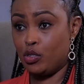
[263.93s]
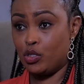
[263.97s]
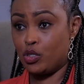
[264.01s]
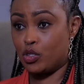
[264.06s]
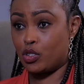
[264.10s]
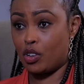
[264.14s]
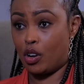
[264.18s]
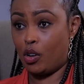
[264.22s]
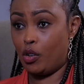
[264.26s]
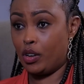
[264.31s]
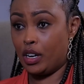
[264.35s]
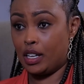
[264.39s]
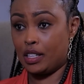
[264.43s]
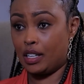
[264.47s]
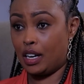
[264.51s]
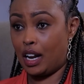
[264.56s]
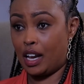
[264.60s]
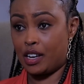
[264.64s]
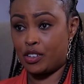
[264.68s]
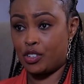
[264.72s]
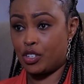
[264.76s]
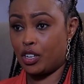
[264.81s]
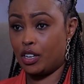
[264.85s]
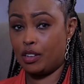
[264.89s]
own zone. And they're
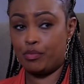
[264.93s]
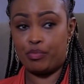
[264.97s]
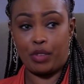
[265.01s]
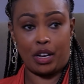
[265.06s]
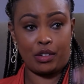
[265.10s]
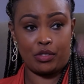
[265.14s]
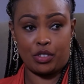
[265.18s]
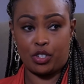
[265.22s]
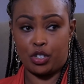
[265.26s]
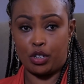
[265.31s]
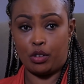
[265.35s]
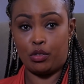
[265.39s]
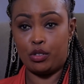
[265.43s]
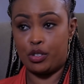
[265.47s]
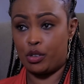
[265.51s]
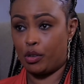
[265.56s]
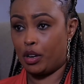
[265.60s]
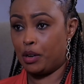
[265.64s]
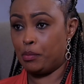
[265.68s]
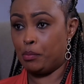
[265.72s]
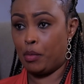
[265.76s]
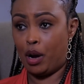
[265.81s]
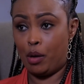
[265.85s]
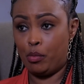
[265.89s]
like, she'll do
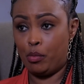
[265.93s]
it.